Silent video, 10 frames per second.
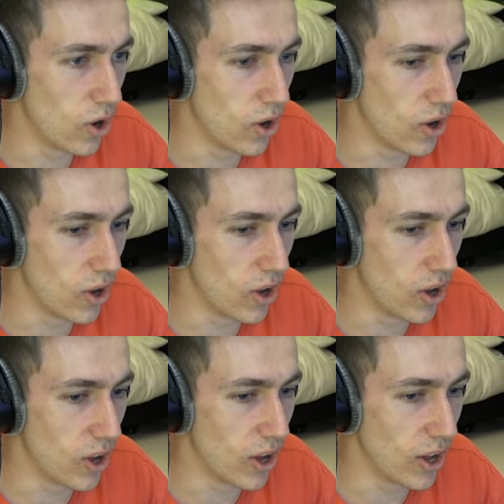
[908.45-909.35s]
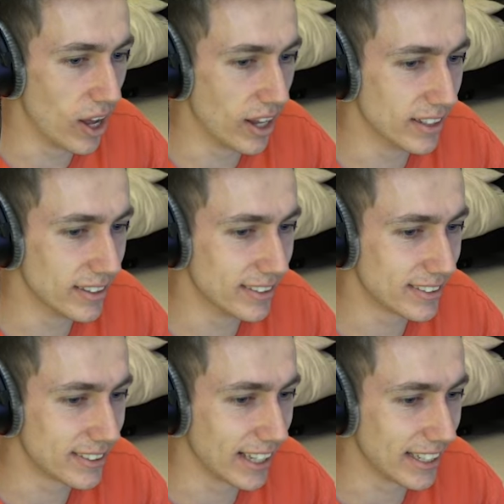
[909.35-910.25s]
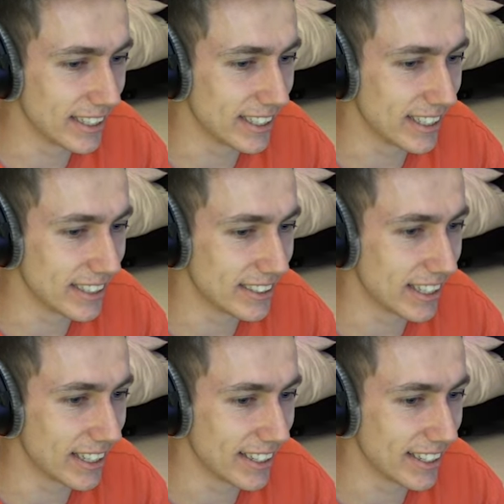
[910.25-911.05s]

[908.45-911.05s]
Oh, hit me. No, in hole. No, stinky, stinky, stinky.